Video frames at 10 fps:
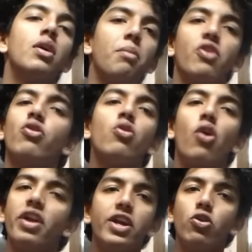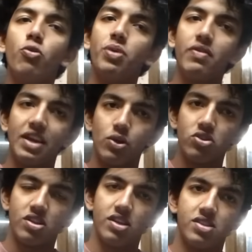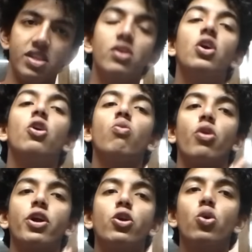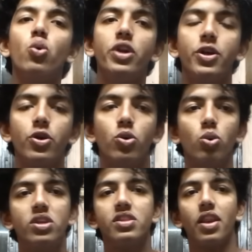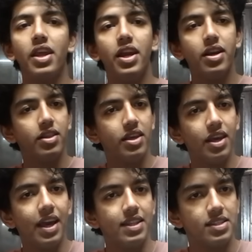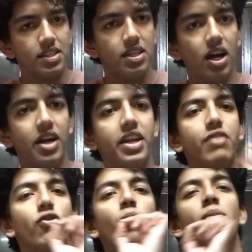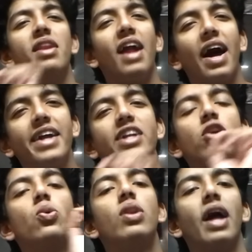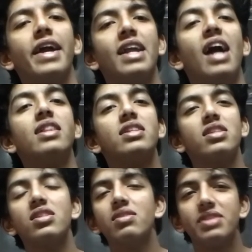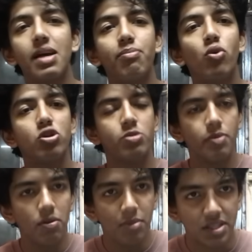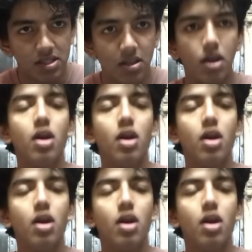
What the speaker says: But you do not need to do PYQs in SST. What you do need to do is read the NCERT from line to line. And this is the step most people miss.